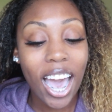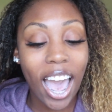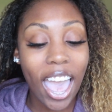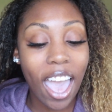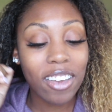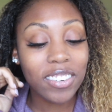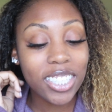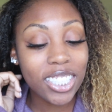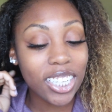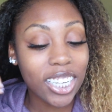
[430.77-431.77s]
I
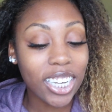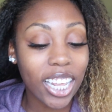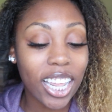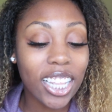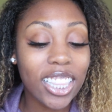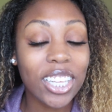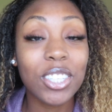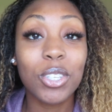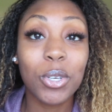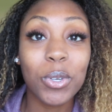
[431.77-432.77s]
haven't done
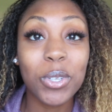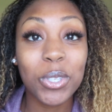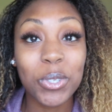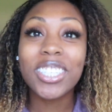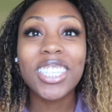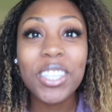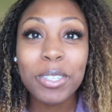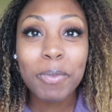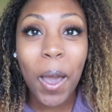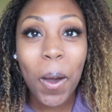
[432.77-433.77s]
anything to you. She
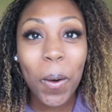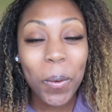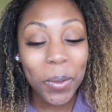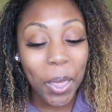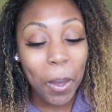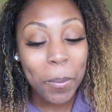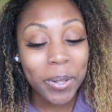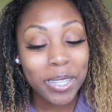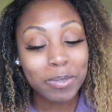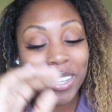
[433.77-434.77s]
used my whole name
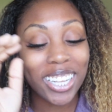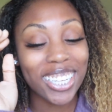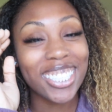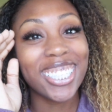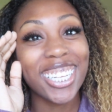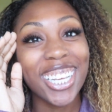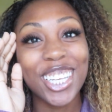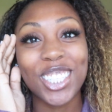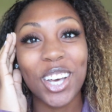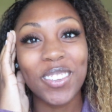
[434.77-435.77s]
in this bitch. She
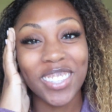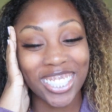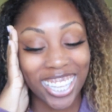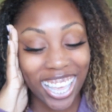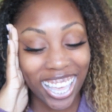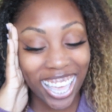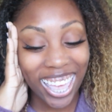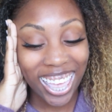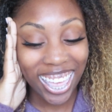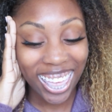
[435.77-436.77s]
is upset.
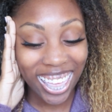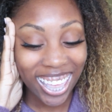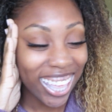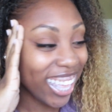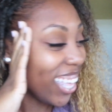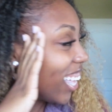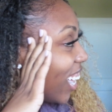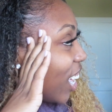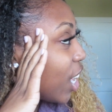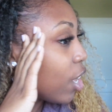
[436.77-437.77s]
Hold on, hold on, hold
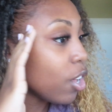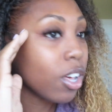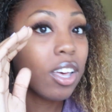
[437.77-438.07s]
on, hold